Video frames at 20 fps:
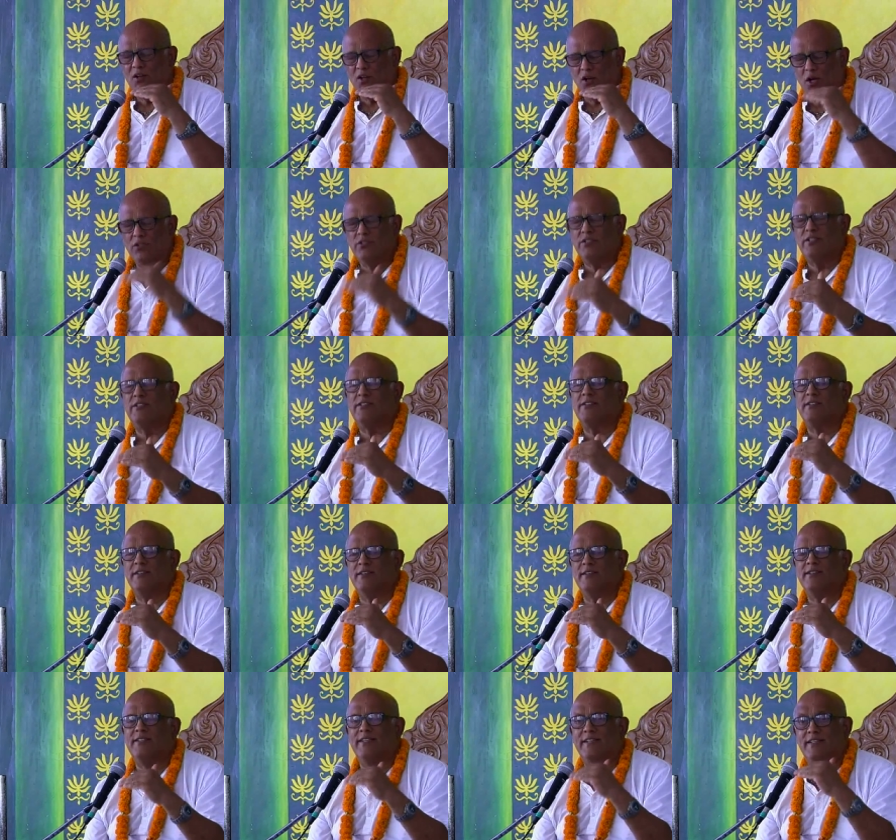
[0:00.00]

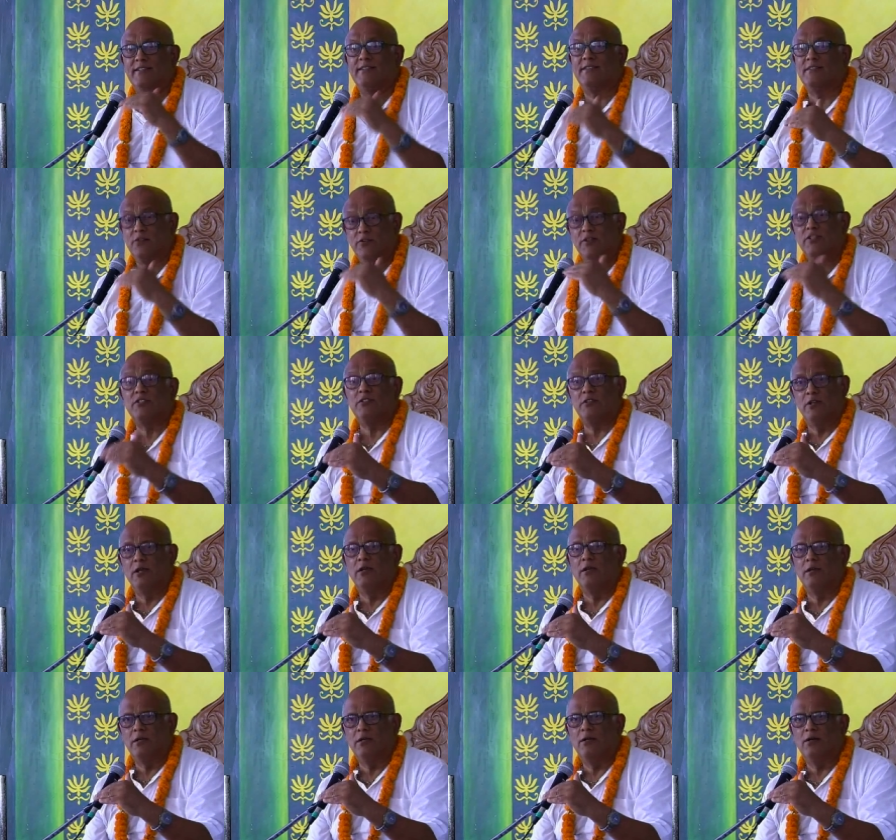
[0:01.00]
consciousness is
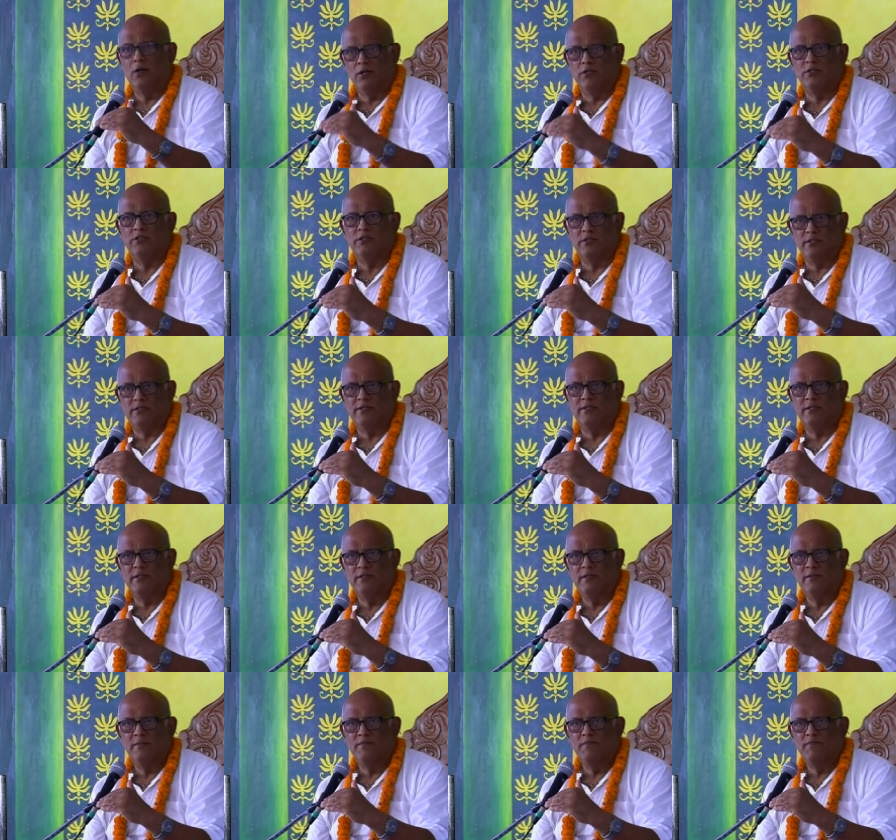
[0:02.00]
Krishna conscious.
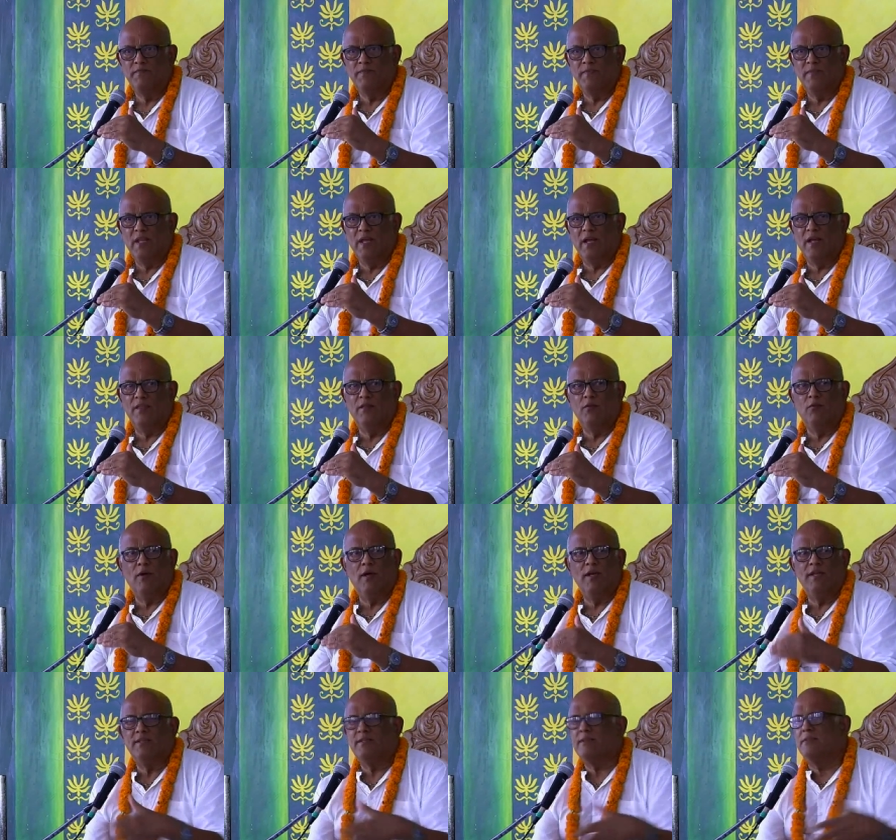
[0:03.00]

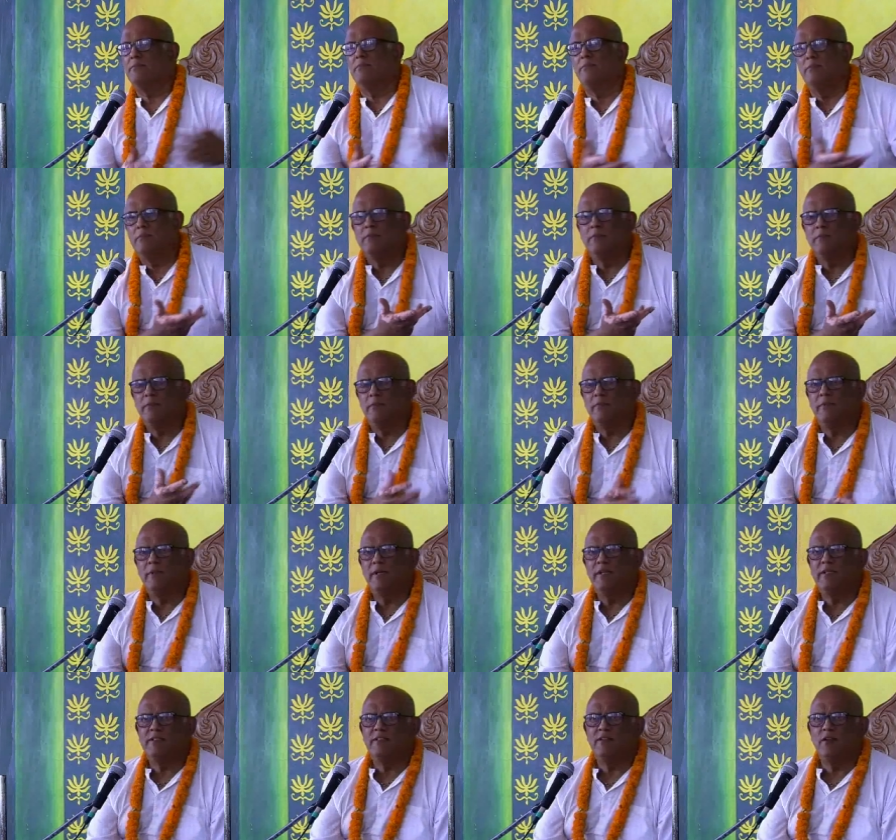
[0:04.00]
Otherwise,
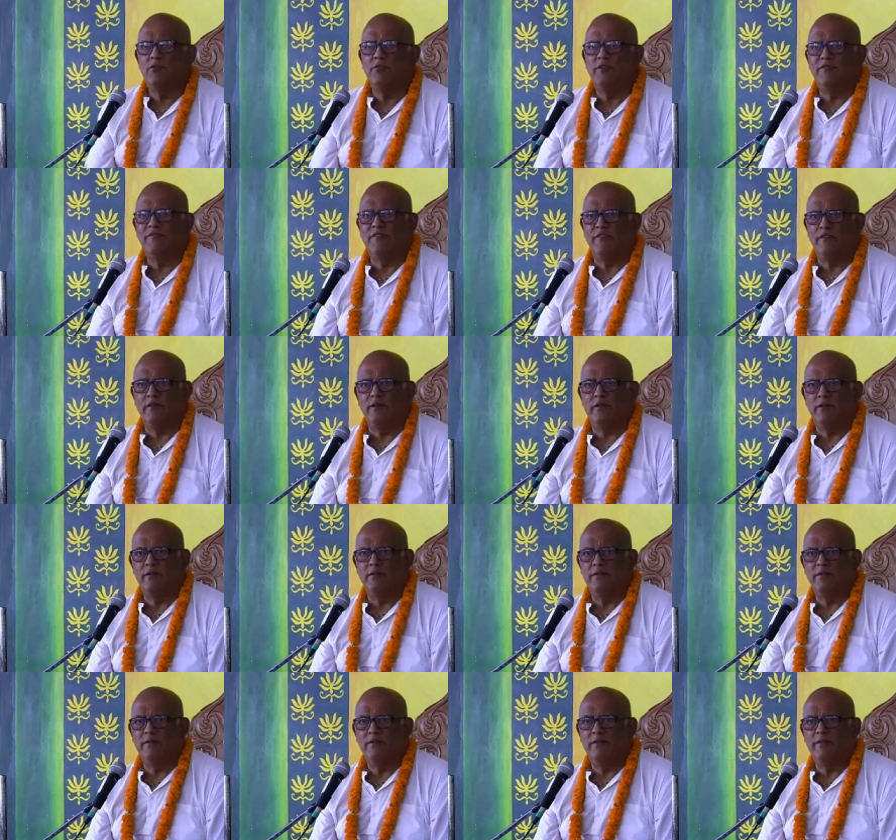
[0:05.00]
it's no different
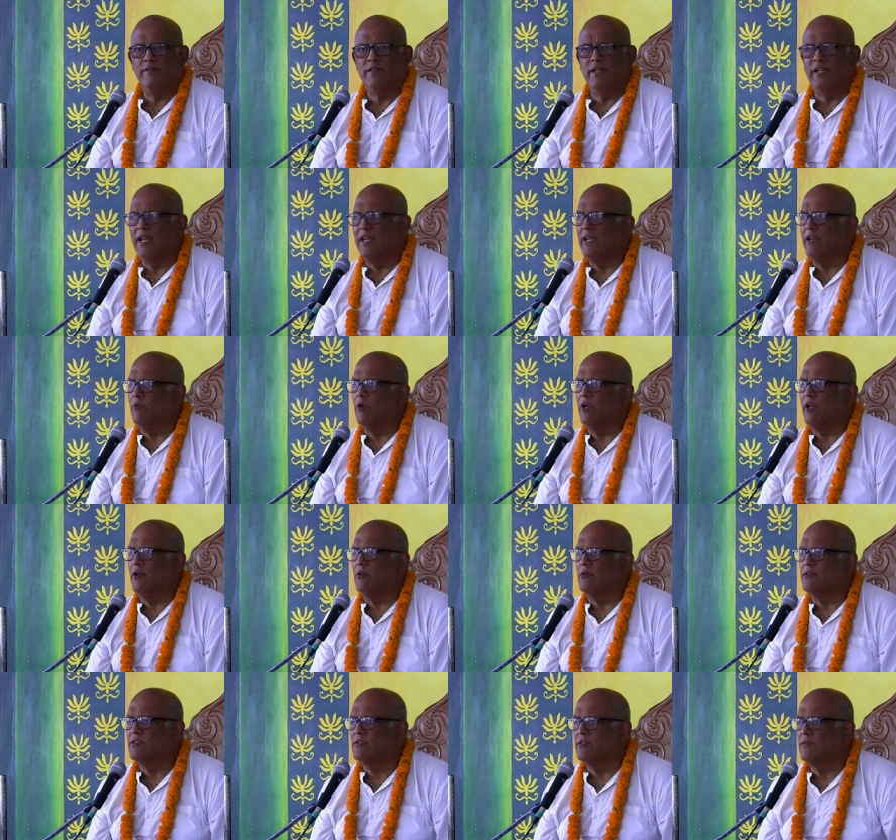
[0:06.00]
than anyone
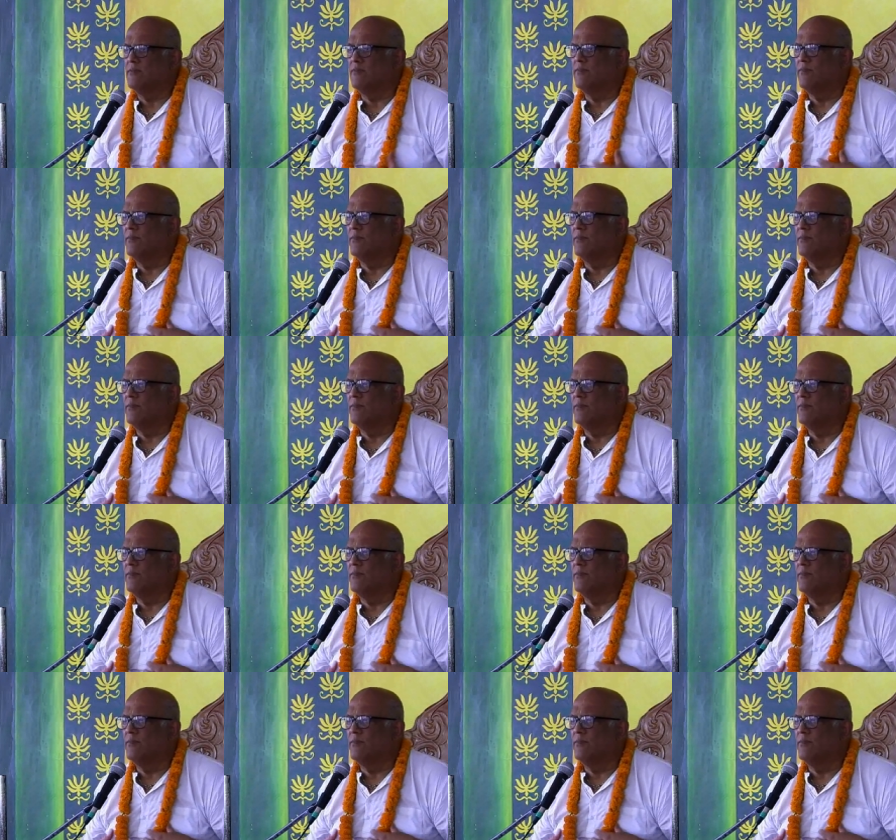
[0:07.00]
else.